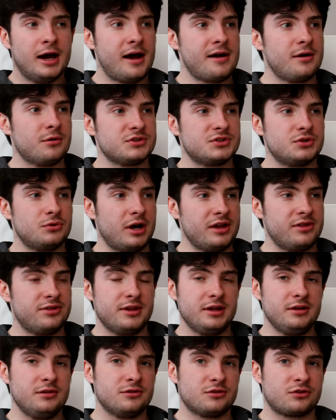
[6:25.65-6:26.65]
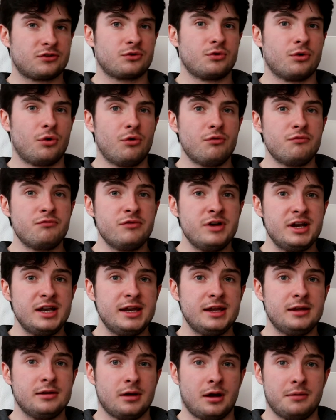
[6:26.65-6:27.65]
And also, I think the score
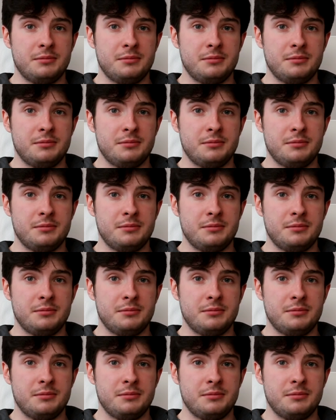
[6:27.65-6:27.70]
really,